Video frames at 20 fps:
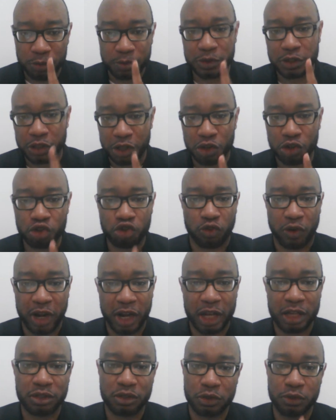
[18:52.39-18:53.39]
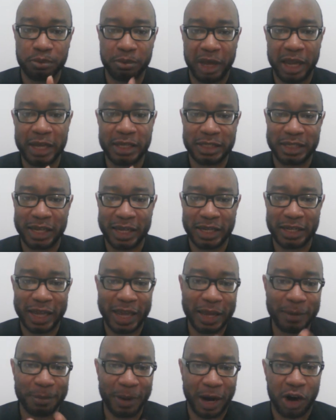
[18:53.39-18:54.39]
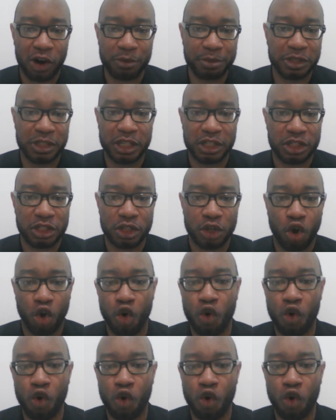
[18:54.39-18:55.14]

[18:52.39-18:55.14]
still trying to maintain a power position